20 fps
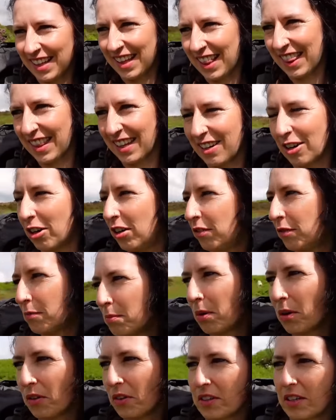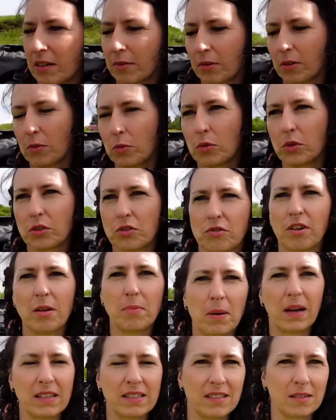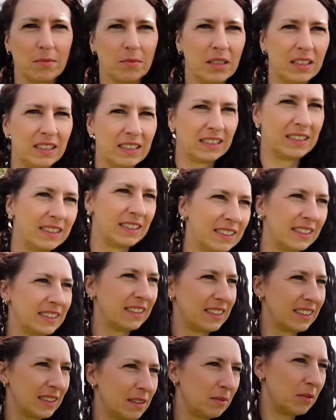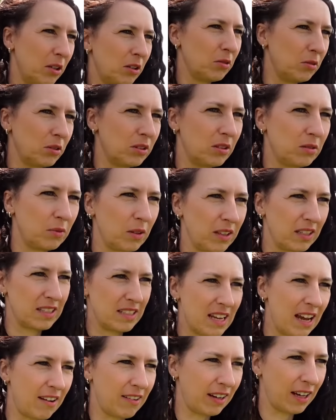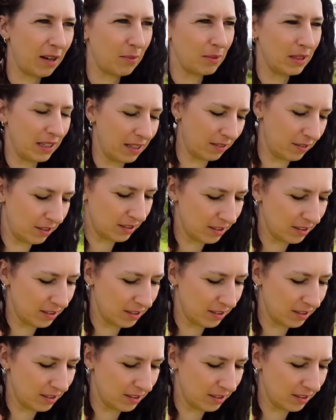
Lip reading: They're not even bothered. I'm going to walk straight past them. Oh, well, they're staring at me now.